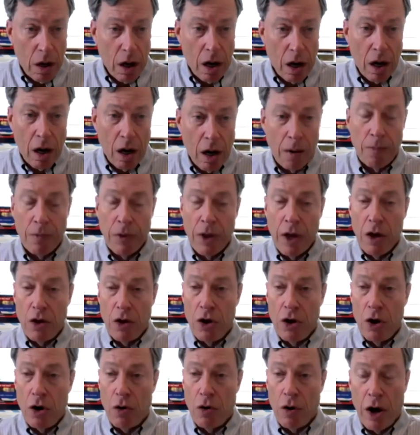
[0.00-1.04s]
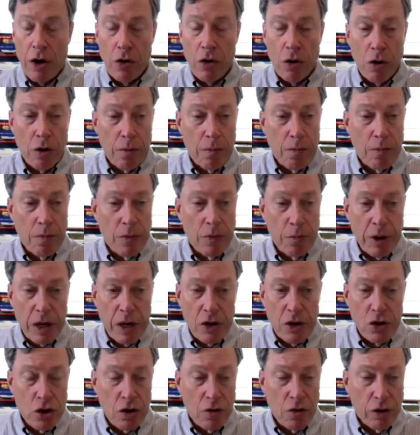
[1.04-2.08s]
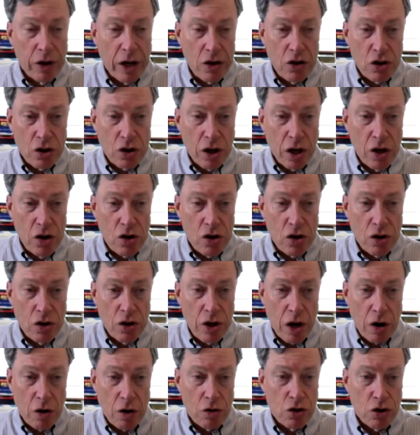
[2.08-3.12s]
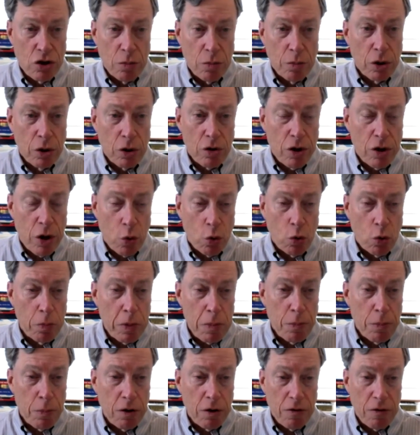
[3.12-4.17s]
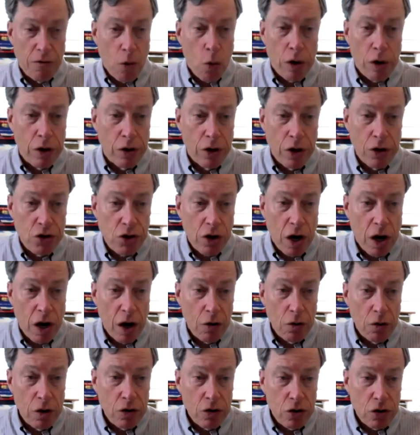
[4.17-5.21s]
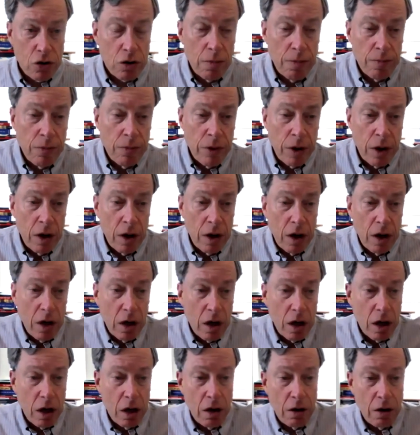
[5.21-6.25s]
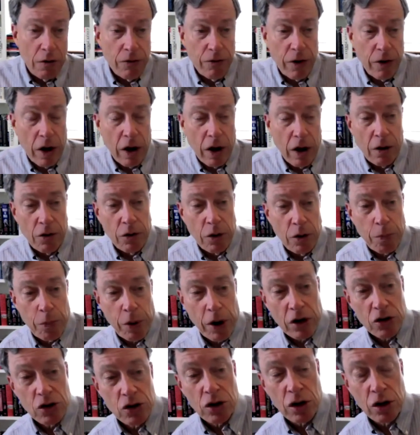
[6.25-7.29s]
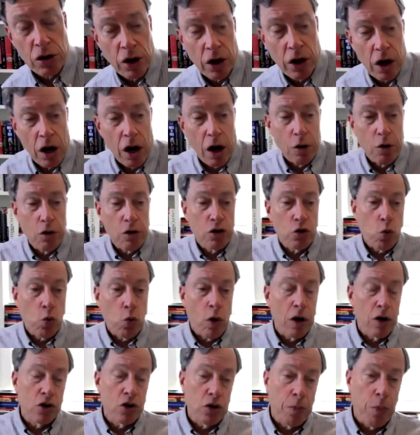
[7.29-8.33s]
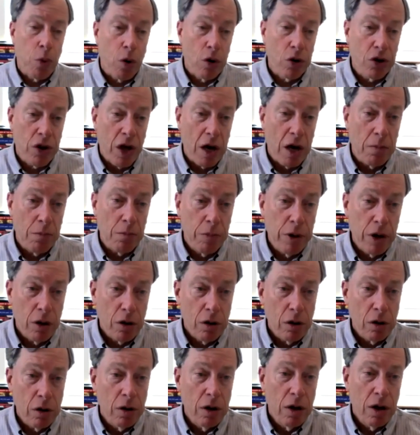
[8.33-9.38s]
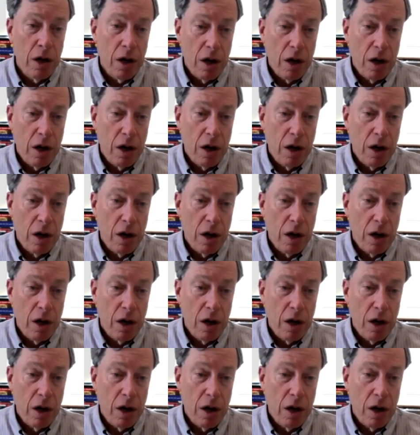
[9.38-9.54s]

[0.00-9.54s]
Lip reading: There are other pieces of legislation that are similar that will be put forward in this Congress. If the president and the Congress want to support that bill,